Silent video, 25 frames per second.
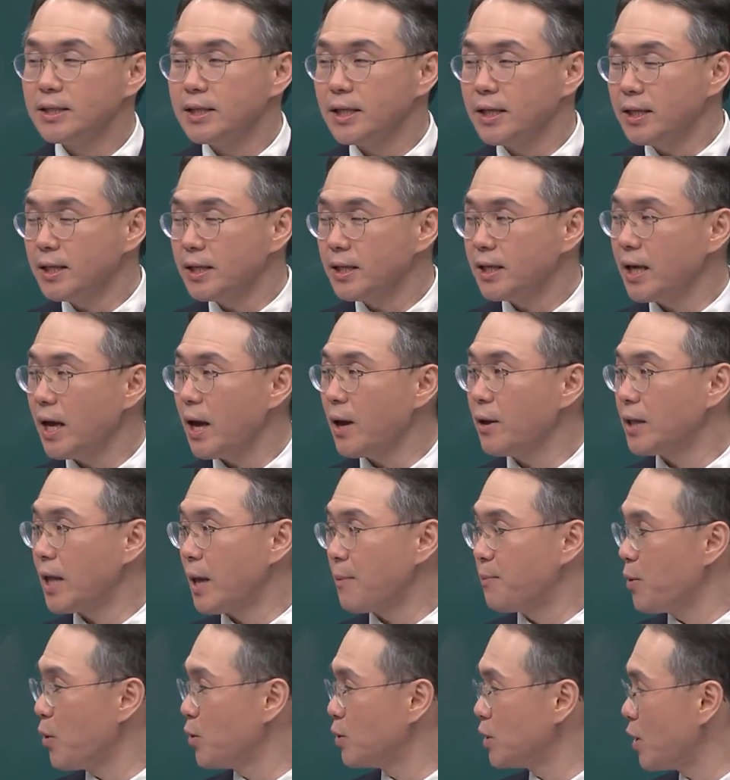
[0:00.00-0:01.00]
and
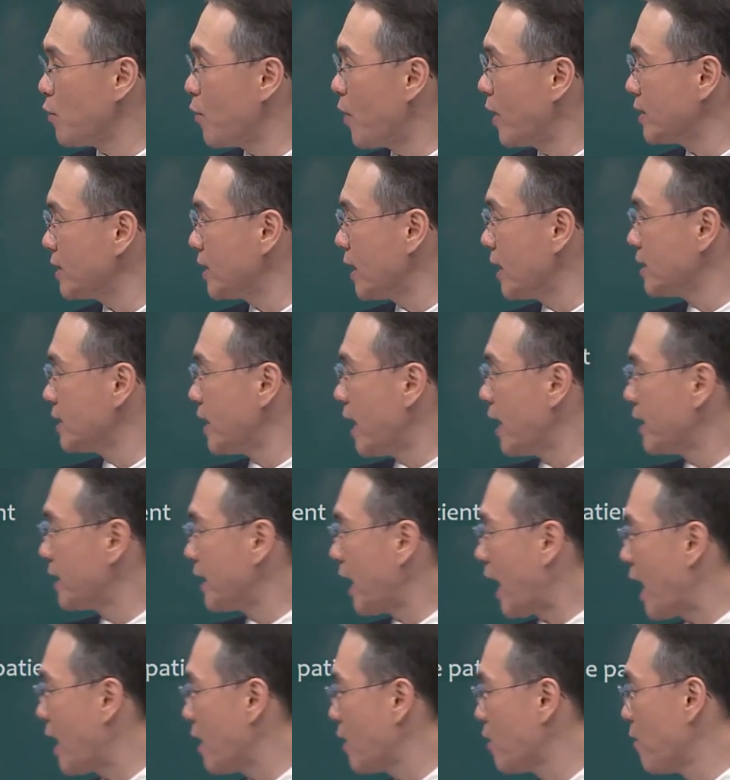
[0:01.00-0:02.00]
intraoral
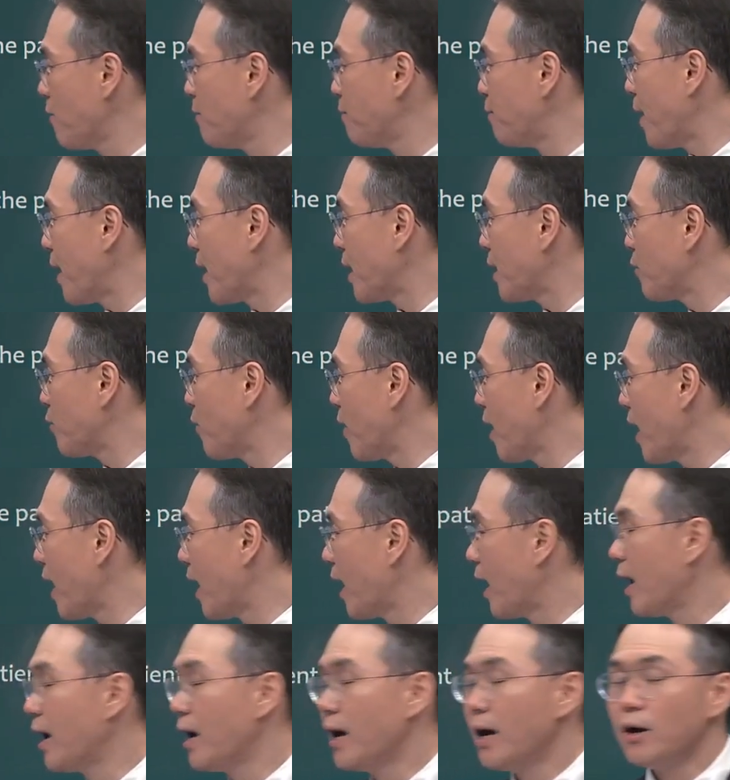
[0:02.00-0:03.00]
scanning data.